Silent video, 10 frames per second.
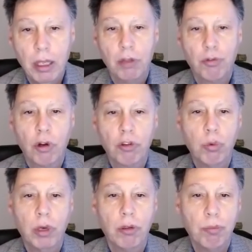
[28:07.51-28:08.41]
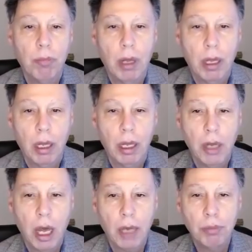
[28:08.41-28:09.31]
The first was a
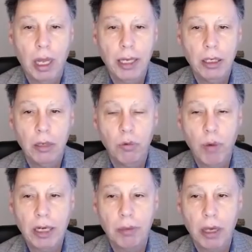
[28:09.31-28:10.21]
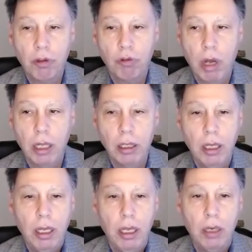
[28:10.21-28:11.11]
non-blinded randomized
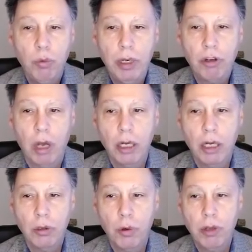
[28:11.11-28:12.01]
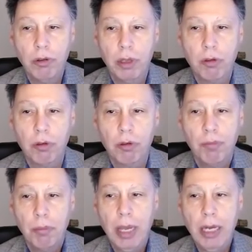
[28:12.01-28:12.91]
trial in which 136
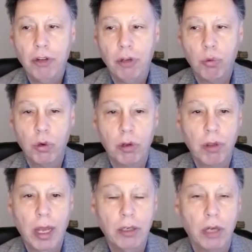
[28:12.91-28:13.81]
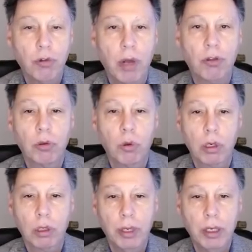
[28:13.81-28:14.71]
patients were assigned to
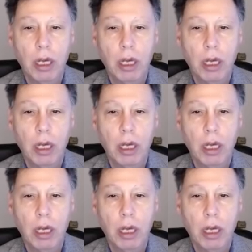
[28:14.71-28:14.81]
hydroxychloroquine,